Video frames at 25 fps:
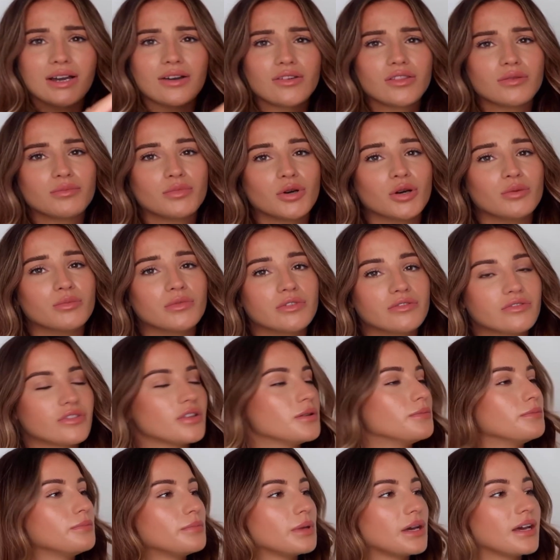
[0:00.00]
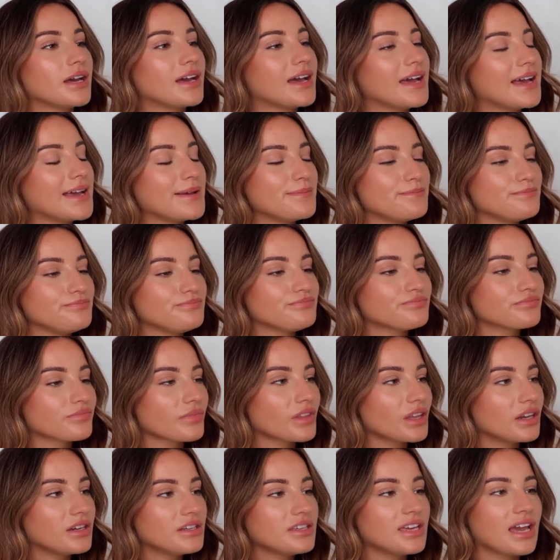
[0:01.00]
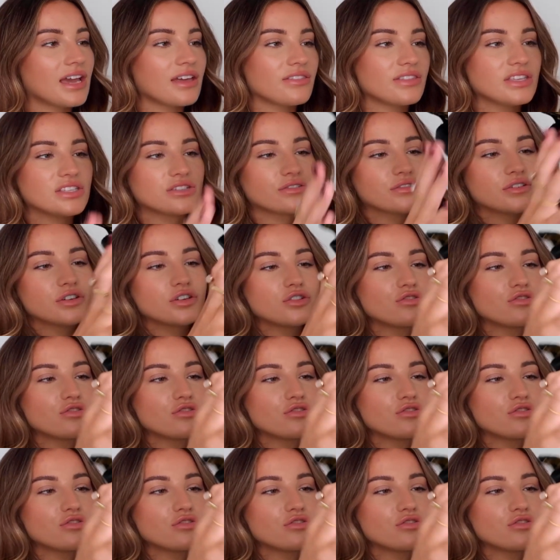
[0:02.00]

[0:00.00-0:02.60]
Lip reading: out the bottom of them, but yeah, these are a